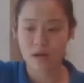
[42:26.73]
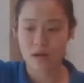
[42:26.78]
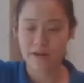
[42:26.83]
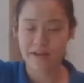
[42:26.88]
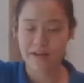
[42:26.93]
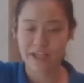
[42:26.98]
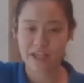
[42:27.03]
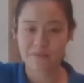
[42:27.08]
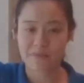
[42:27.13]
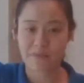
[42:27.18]

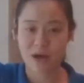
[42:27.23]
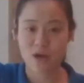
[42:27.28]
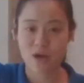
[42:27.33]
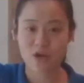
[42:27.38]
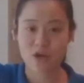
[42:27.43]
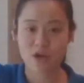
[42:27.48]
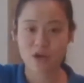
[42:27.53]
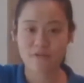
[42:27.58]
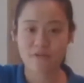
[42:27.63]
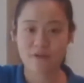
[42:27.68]

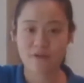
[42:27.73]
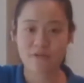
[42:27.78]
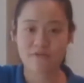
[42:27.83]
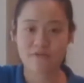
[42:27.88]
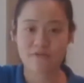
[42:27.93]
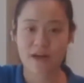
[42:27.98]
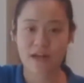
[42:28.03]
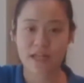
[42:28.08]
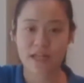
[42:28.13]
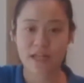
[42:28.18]
especially if you're
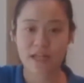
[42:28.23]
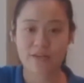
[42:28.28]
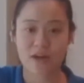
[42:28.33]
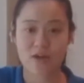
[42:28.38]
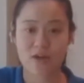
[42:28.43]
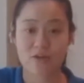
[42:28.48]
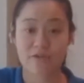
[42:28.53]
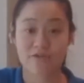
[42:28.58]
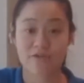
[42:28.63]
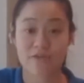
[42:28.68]
finding that
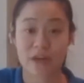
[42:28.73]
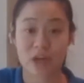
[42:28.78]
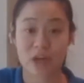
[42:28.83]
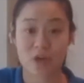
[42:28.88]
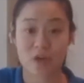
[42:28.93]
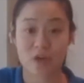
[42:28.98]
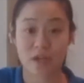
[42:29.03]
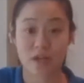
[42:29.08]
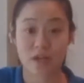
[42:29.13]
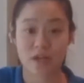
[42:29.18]
your
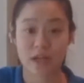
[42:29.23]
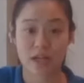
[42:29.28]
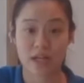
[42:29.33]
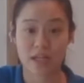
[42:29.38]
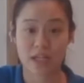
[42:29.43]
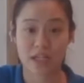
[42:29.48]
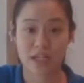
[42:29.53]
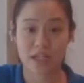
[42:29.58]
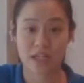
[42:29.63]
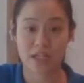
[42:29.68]
fingers are getting
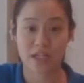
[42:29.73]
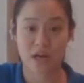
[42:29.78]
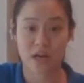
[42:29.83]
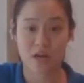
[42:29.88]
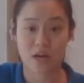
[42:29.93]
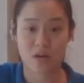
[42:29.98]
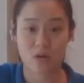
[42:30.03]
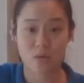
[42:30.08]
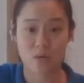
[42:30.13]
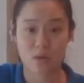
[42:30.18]
stuck,
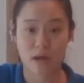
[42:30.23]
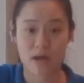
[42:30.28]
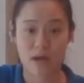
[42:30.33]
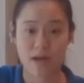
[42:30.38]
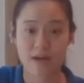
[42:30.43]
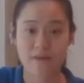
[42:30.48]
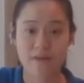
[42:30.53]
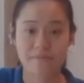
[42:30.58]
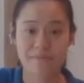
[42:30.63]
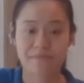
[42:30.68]

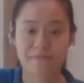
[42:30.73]
okay?